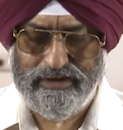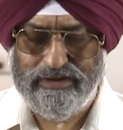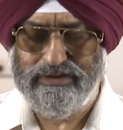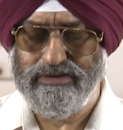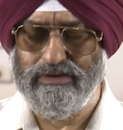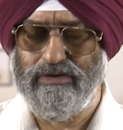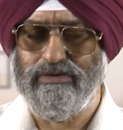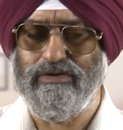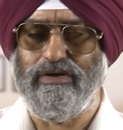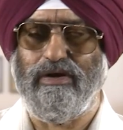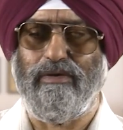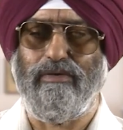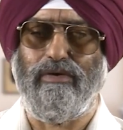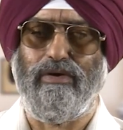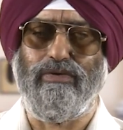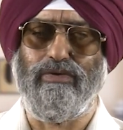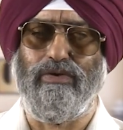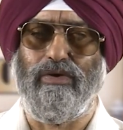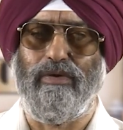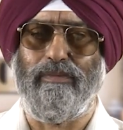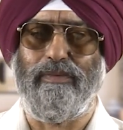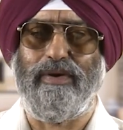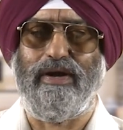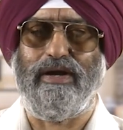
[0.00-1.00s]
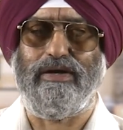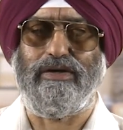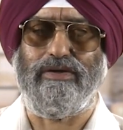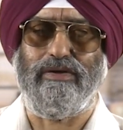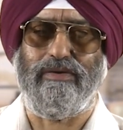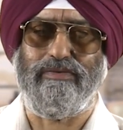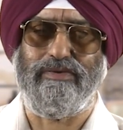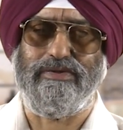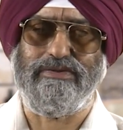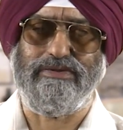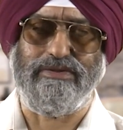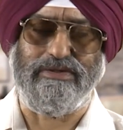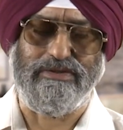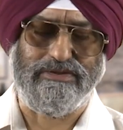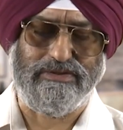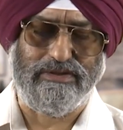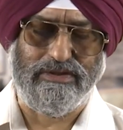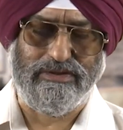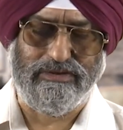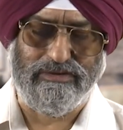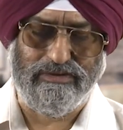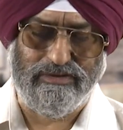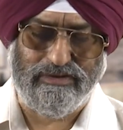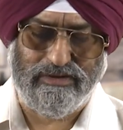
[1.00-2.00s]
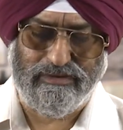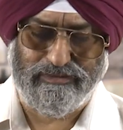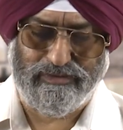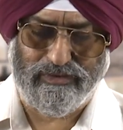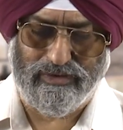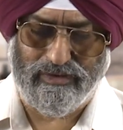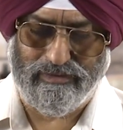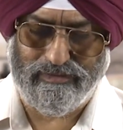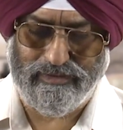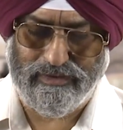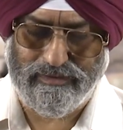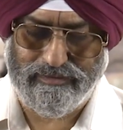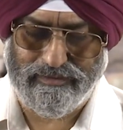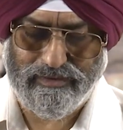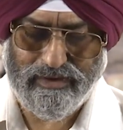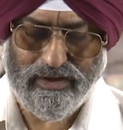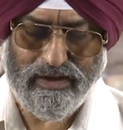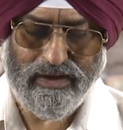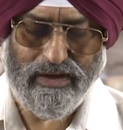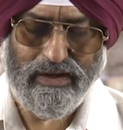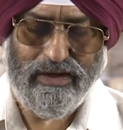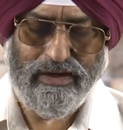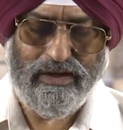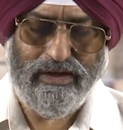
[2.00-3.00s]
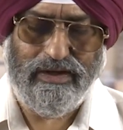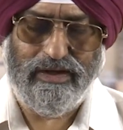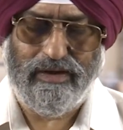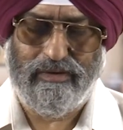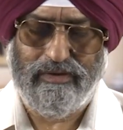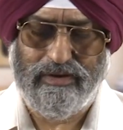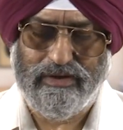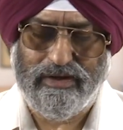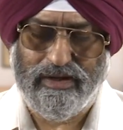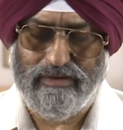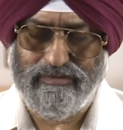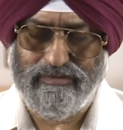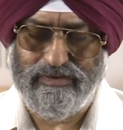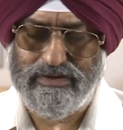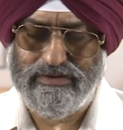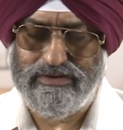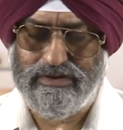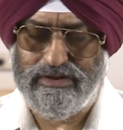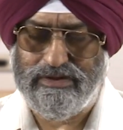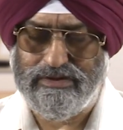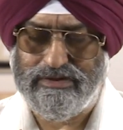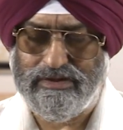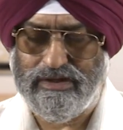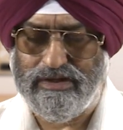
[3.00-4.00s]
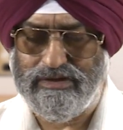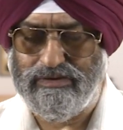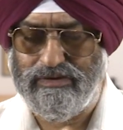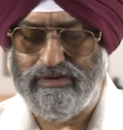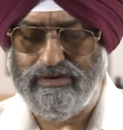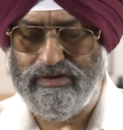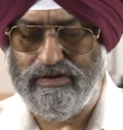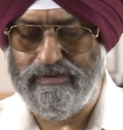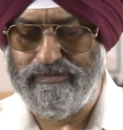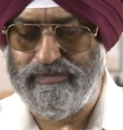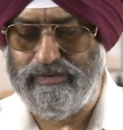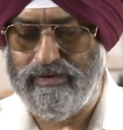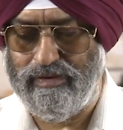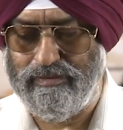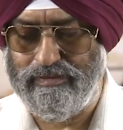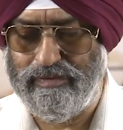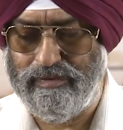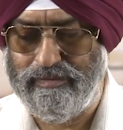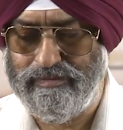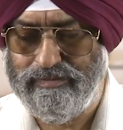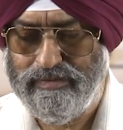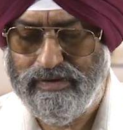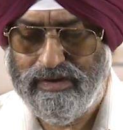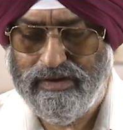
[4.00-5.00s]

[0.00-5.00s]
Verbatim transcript: us now go, go back to our 3 security problem. In our given 3 security problem